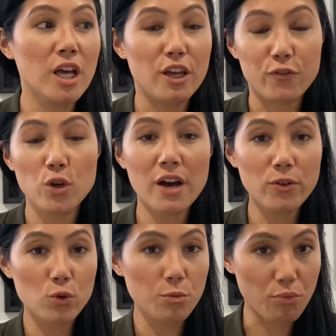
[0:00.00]
if you have a
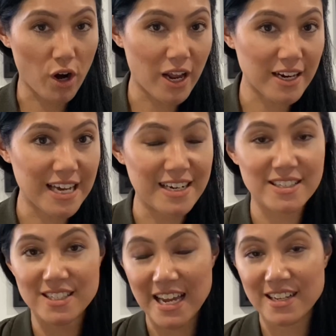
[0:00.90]
good product and it
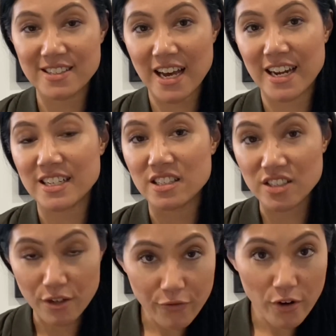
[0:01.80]
stands out and it's
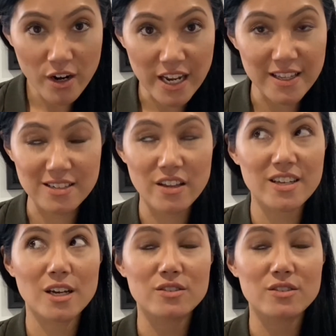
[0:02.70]
different and there's nothing else